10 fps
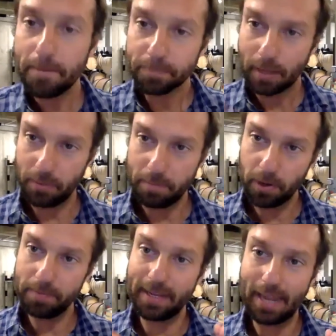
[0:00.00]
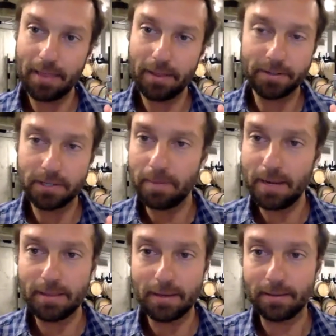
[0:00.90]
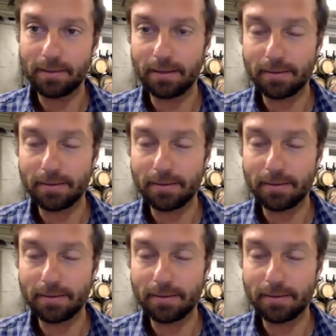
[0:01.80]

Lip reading: And we put them together, and to me, the